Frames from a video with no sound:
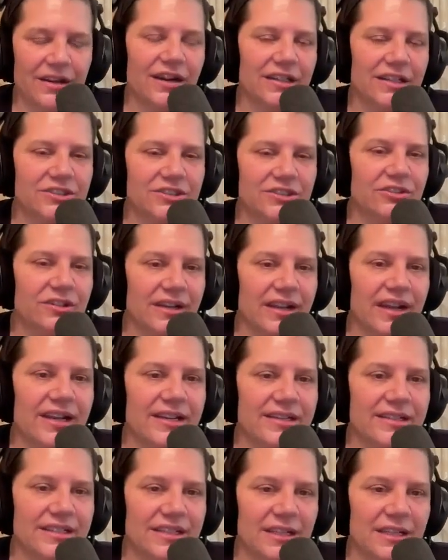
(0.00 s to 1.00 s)
talk to your
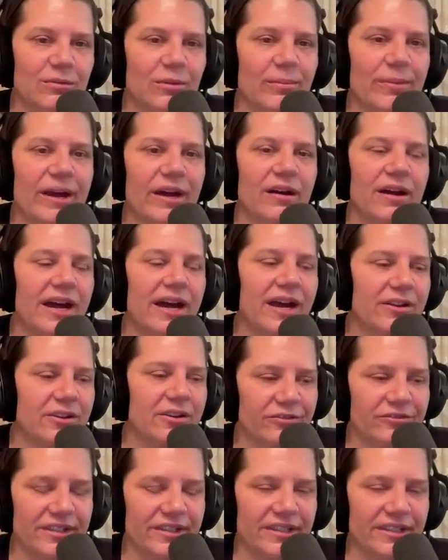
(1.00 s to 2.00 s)
guide team about how
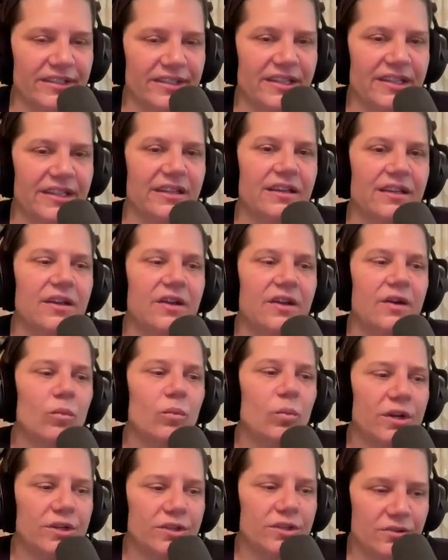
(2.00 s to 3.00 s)
you're feeling,
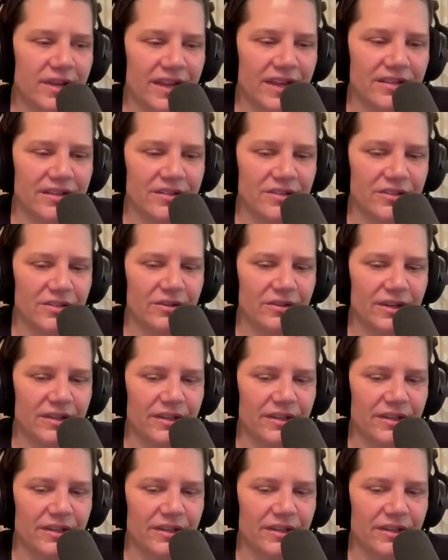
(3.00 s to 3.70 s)
what you can do.